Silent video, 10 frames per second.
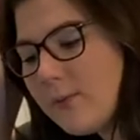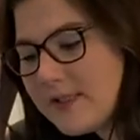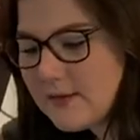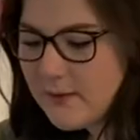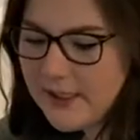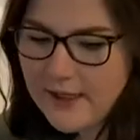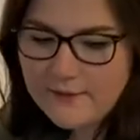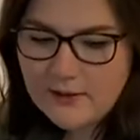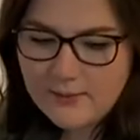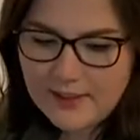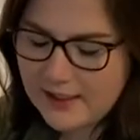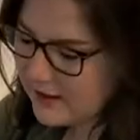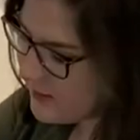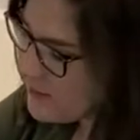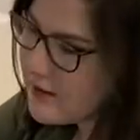This is where we have their bed
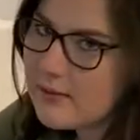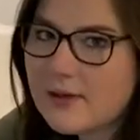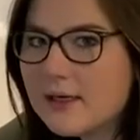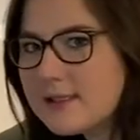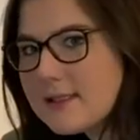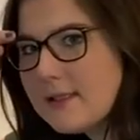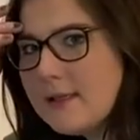and their litter box.